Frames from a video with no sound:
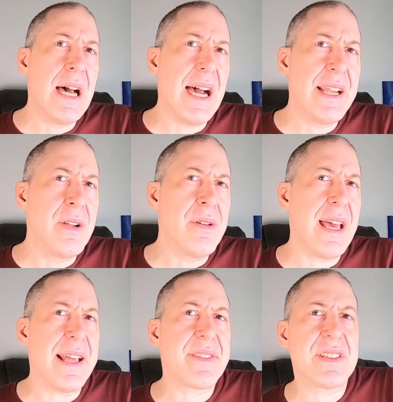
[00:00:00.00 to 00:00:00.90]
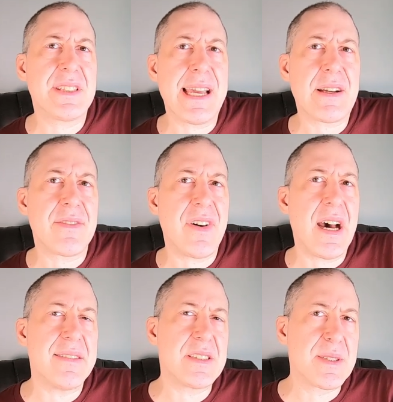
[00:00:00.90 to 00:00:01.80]
I knew that the Seiko
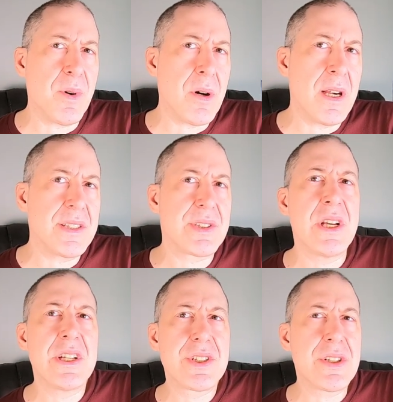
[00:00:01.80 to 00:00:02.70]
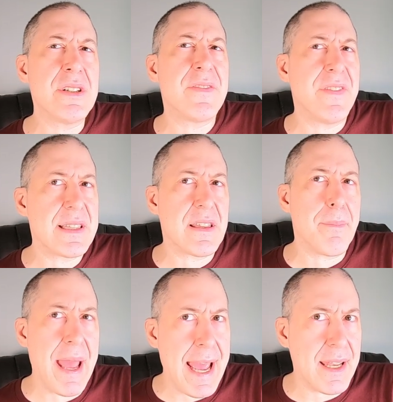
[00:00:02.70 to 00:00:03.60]
5 Sports should fit the
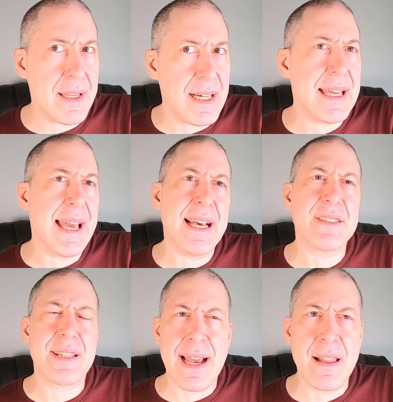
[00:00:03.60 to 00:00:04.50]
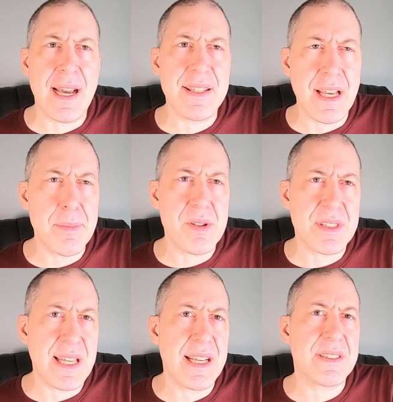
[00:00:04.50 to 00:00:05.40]
Panda as LIW
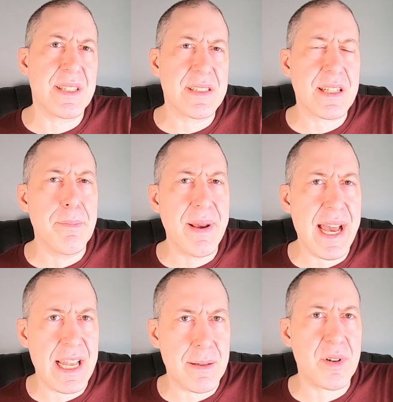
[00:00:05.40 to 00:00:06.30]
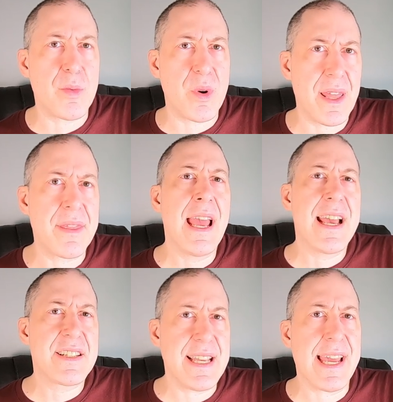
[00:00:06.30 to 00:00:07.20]
says it's compatible with
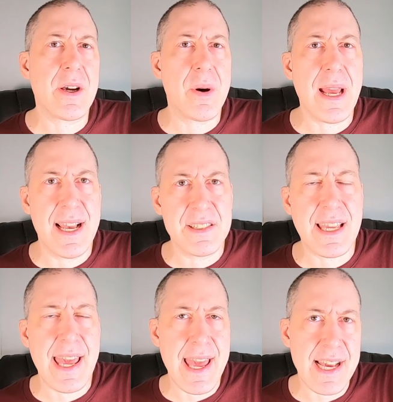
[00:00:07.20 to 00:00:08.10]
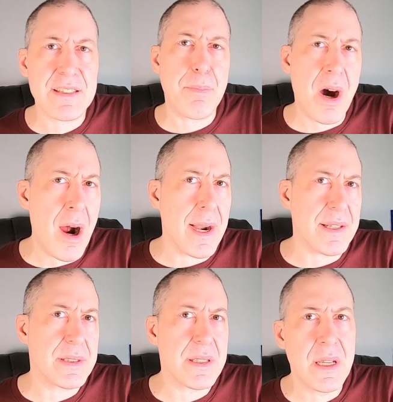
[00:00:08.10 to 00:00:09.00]
Seiko SKX
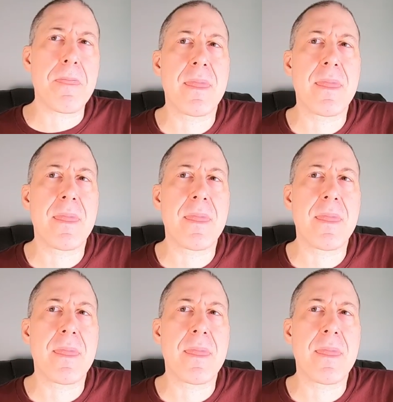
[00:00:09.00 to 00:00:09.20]
parts.